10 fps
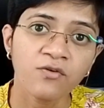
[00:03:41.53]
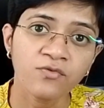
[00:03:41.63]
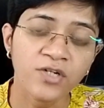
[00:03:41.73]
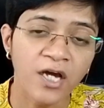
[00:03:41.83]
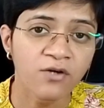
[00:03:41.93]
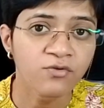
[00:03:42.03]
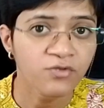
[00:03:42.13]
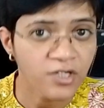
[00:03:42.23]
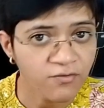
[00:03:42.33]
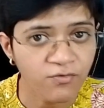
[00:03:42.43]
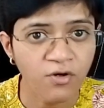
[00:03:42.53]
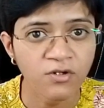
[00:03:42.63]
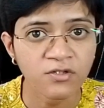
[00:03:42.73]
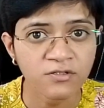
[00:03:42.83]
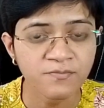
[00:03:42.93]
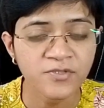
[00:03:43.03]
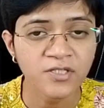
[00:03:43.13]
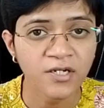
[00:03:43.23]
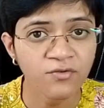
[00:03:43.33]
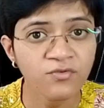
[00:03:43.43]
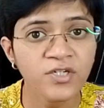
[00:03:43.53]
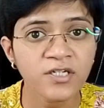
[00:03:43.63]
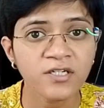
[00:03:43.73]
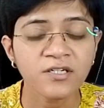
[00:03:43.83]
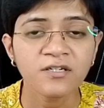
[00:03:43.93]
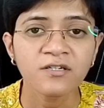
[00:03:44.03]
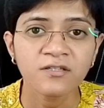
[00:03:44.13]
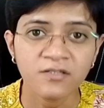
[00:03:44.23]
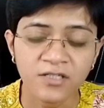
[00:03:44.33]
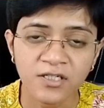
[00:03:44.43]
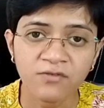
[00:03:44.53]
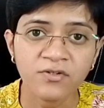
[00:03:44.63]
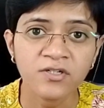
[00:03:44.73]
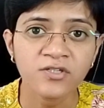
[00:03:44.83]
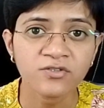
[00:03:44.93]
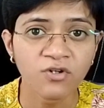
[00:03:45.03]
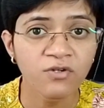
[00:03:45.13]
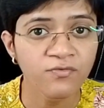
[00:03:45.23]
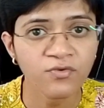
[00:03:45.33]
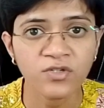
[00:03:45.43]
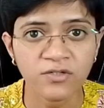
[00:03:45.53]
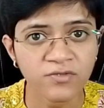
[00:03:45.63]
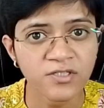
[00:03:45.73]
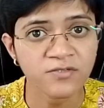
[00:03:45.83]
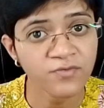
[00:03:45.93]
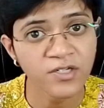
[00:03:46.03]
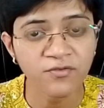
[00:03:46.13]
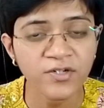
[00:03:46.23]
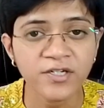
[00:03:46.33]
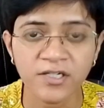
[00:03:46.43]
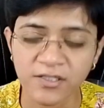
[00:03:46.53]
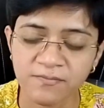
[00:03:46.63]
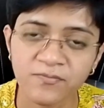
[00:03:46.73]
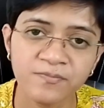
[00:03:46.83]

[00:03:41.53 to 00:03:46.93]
We have to take follow-ups every 3 hours or 4 hours frequently,